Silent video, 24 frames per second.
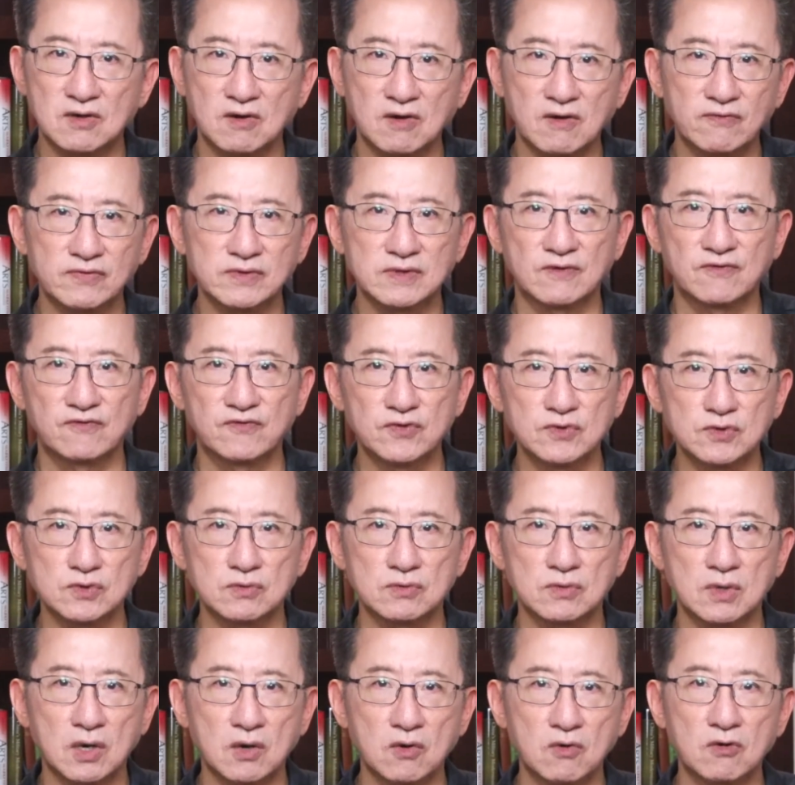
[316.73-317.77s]
of the
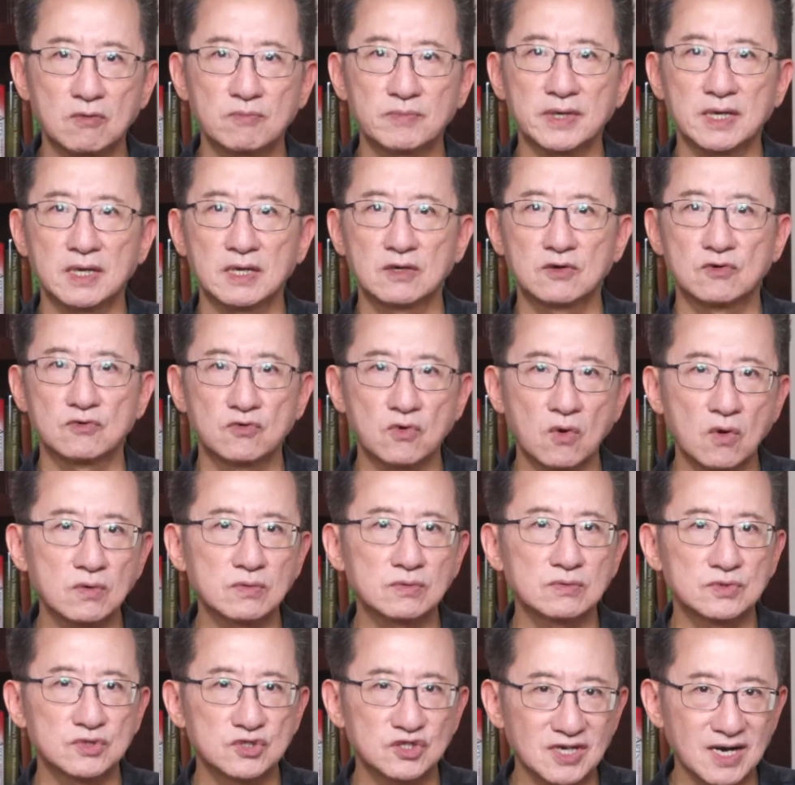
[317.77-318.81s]
funeral home in
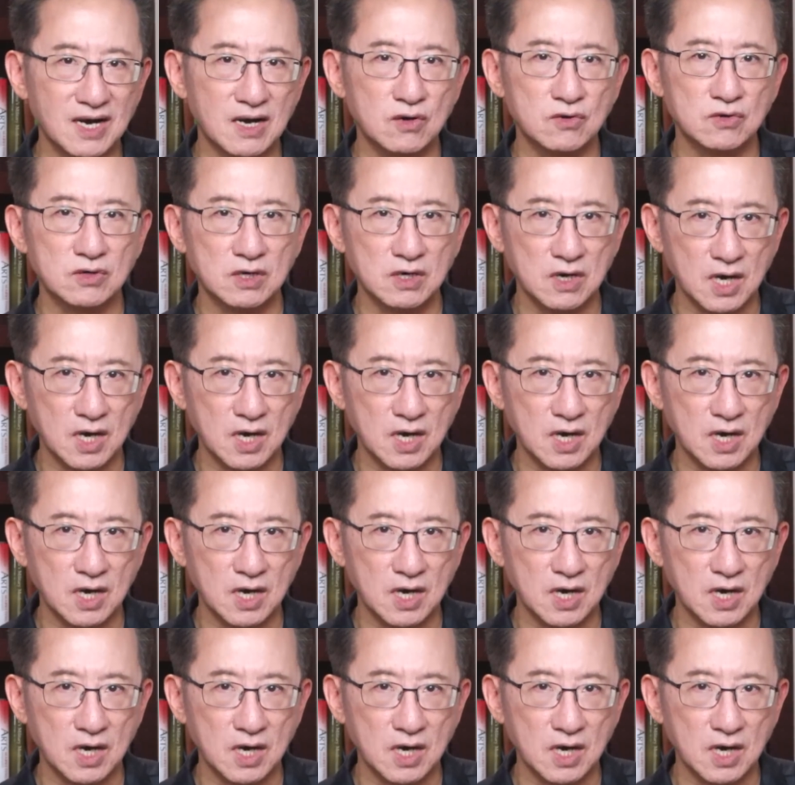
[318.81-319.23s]
Rongjiang